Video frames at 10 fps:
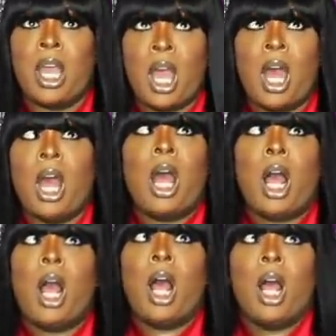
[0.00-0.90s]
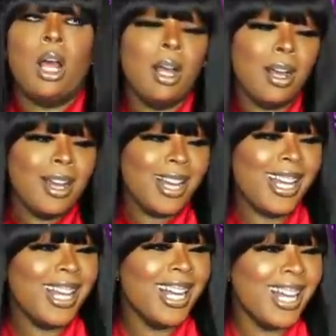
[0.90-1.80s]

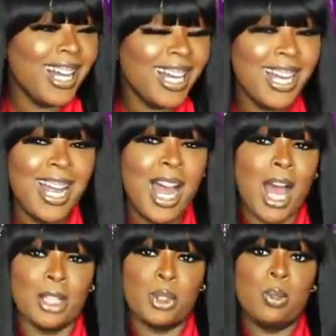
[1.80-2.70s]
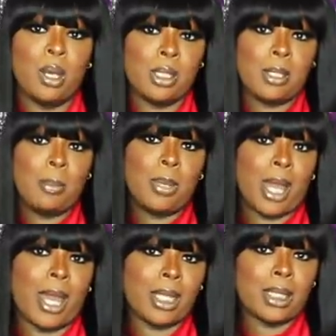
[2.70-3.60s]
I threw on some
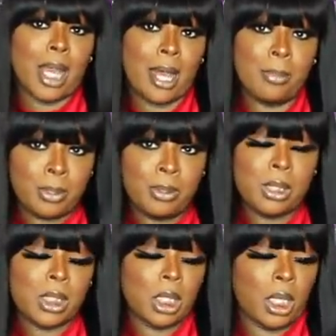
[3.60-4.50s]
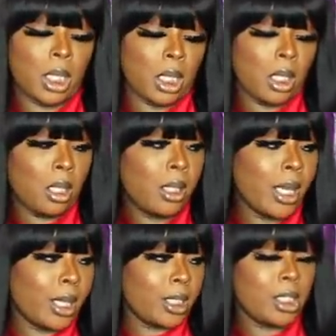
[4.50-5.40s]
black thigh boots and
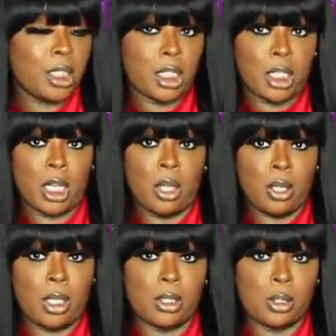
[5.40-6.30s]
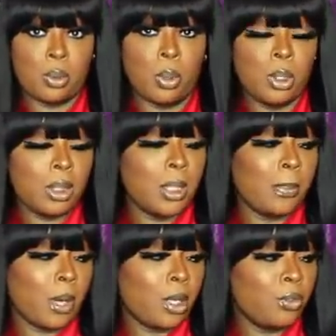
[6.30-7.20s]
that Chanel is
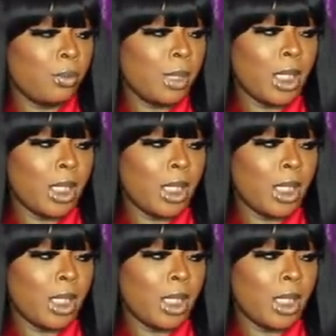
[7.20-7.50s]
quilted purse from